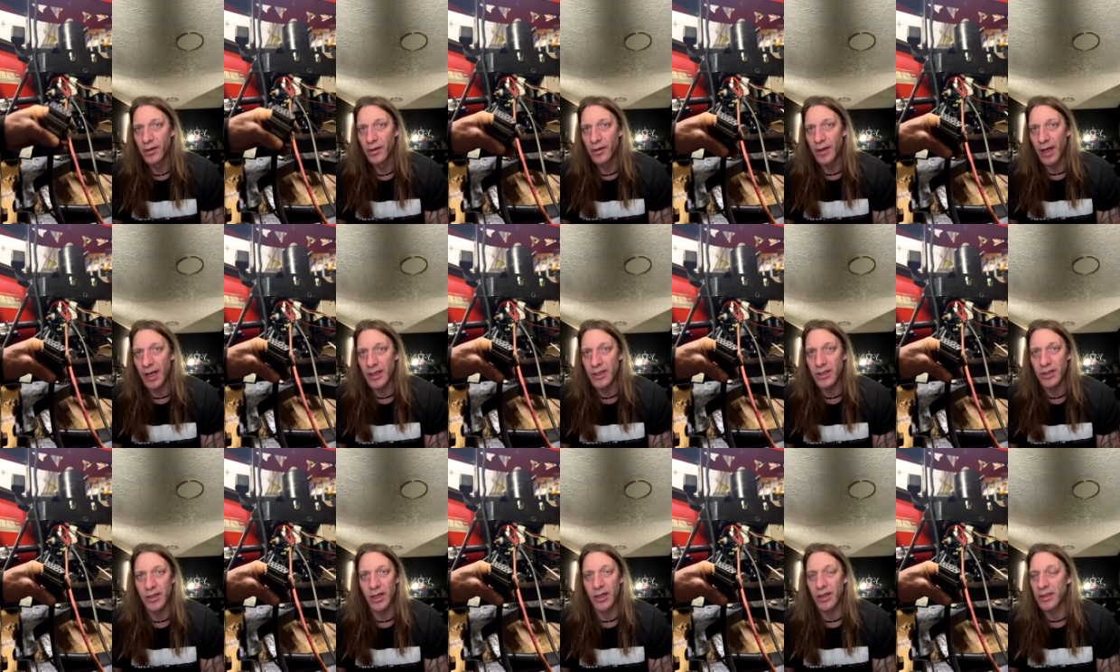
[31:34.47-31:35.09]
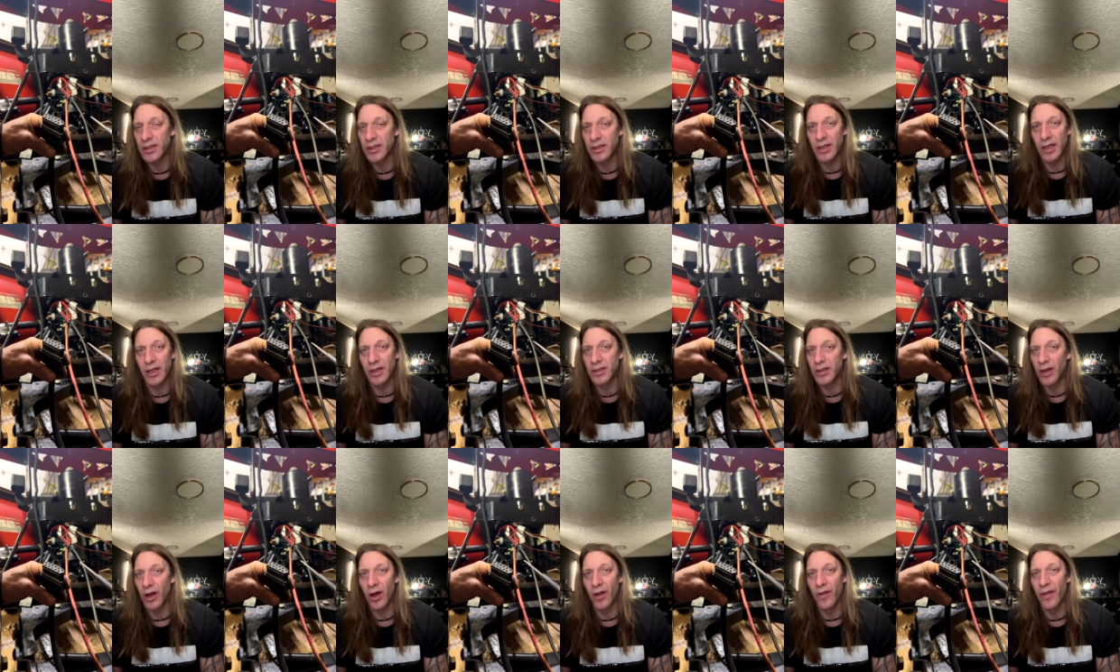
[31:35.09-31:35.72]
That's
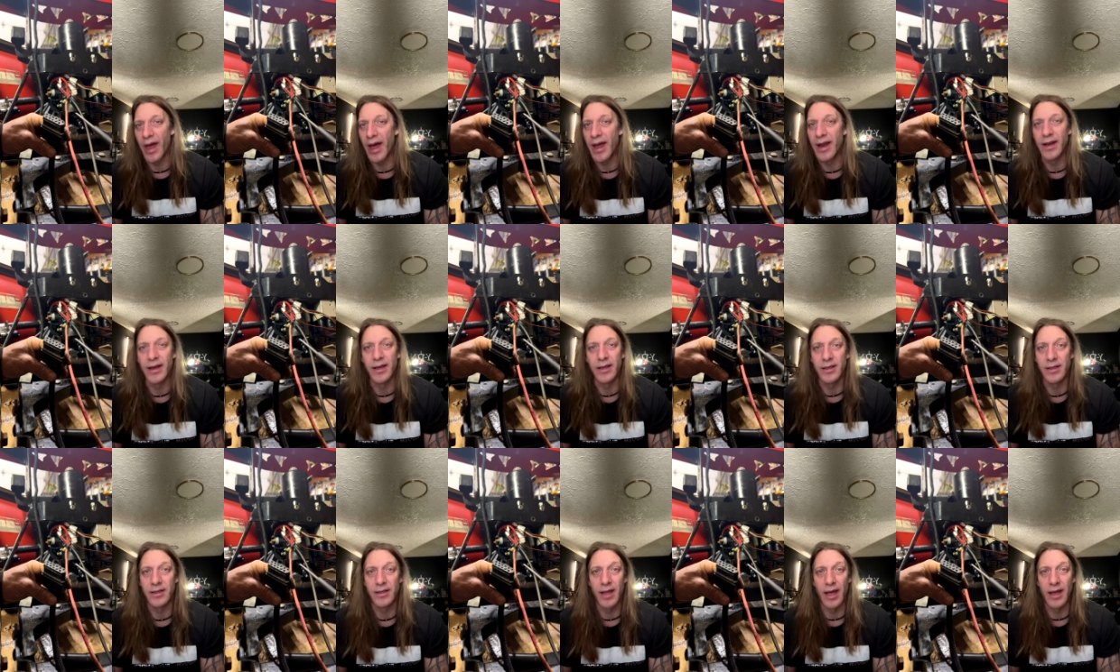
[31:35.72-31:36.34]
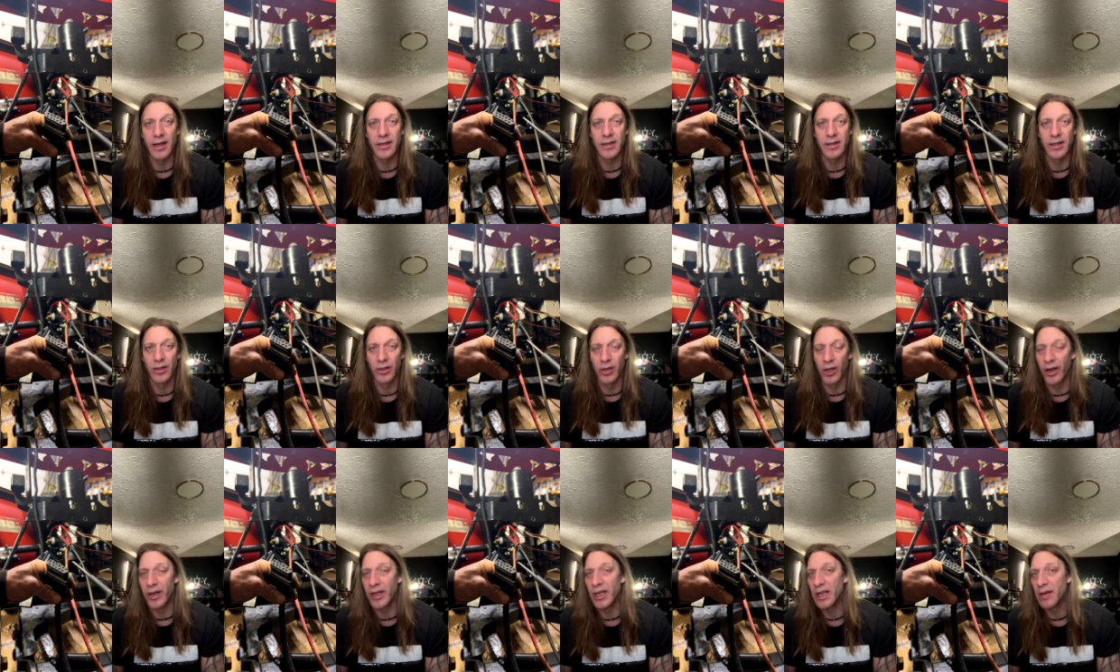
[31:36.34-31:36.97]
all that is. That's the
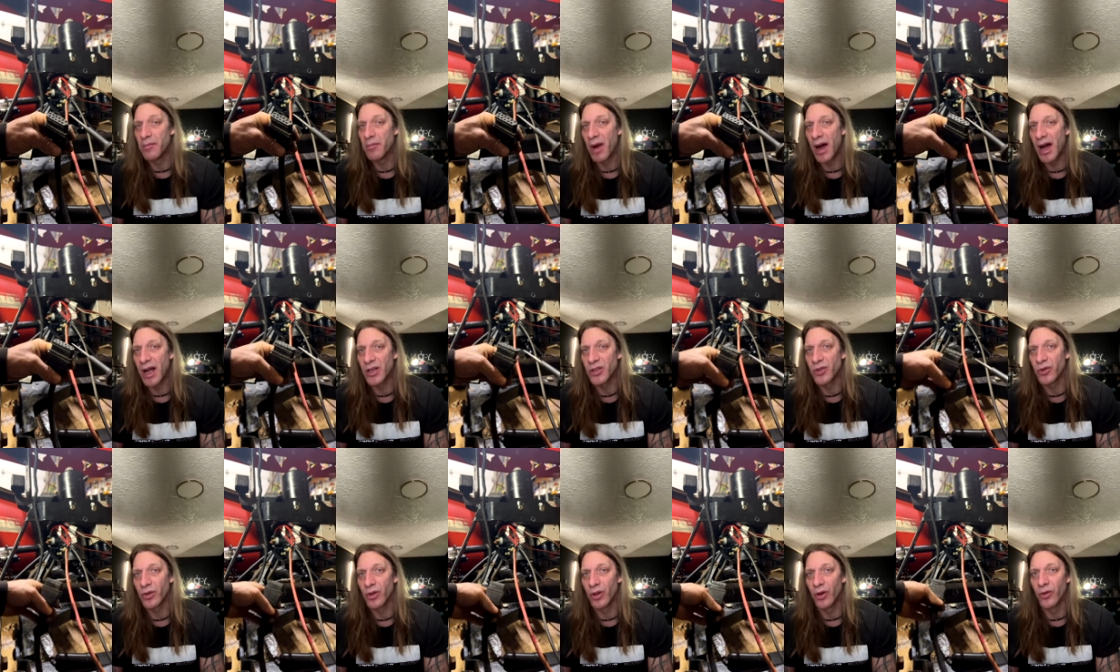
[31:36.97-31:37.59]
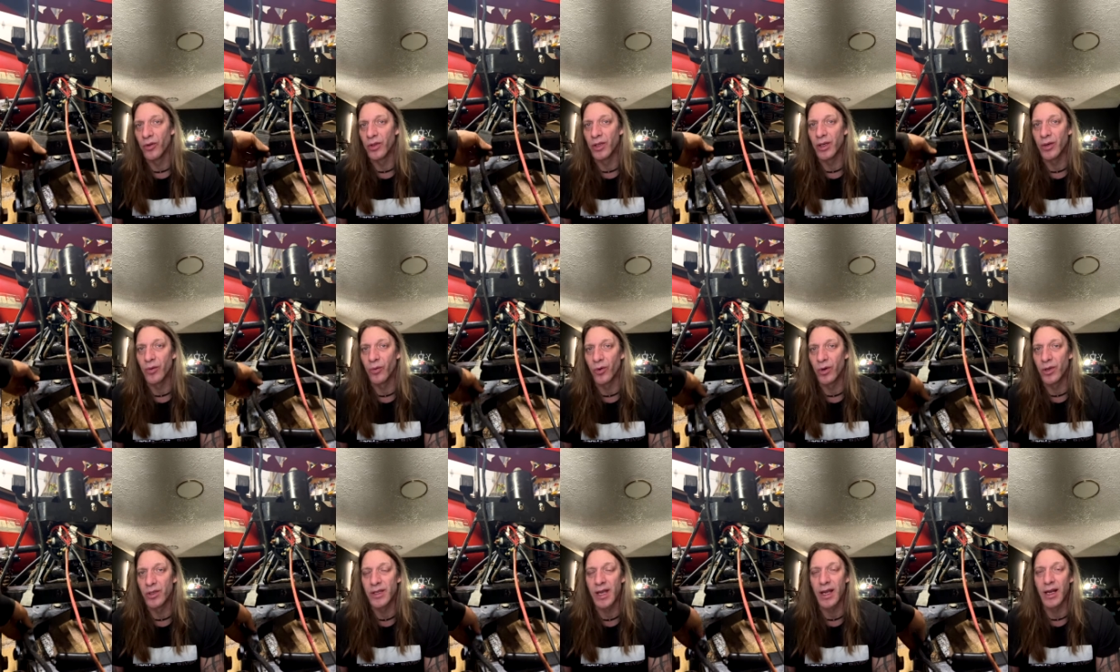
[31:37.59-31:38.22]
lighting module only. And
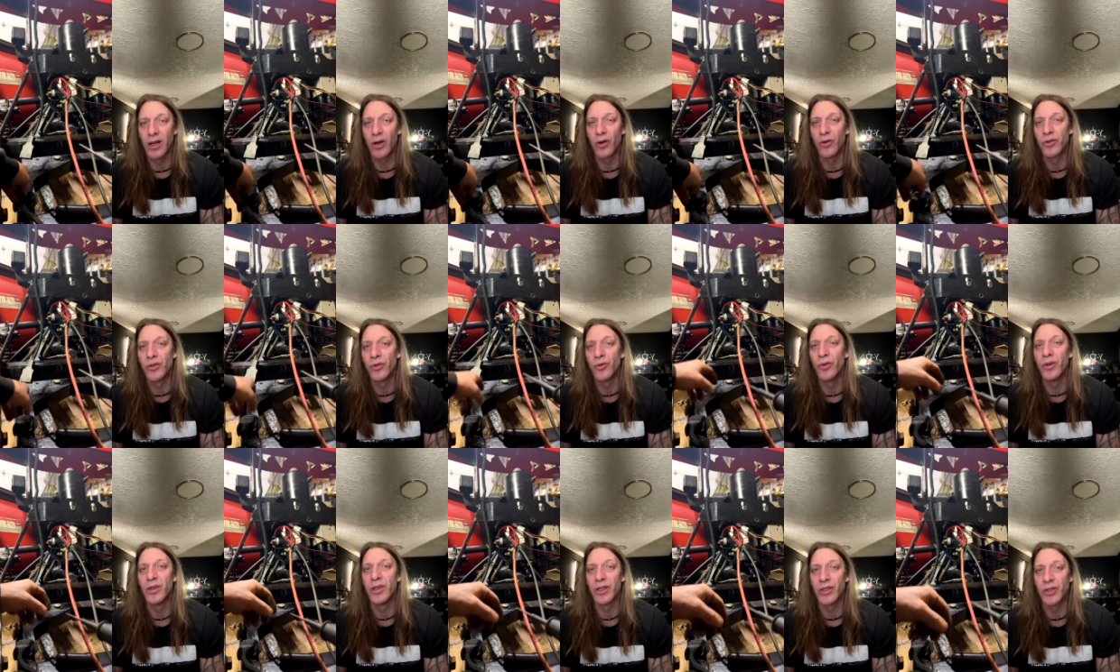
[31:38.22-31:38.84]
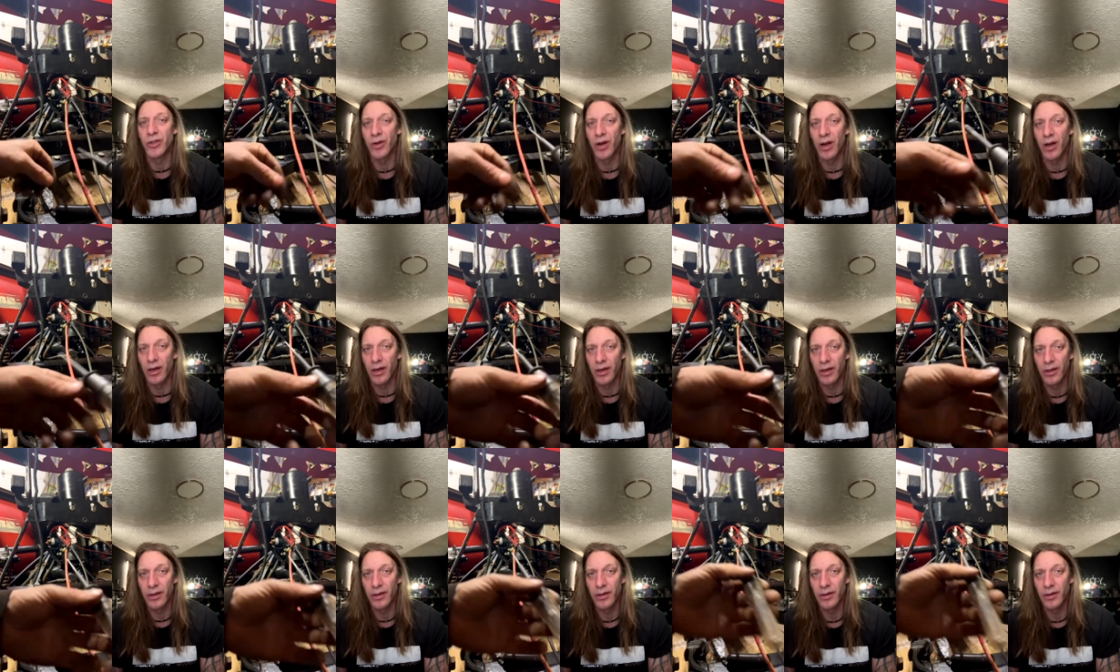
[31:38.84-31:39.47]
where's that go to in the truck?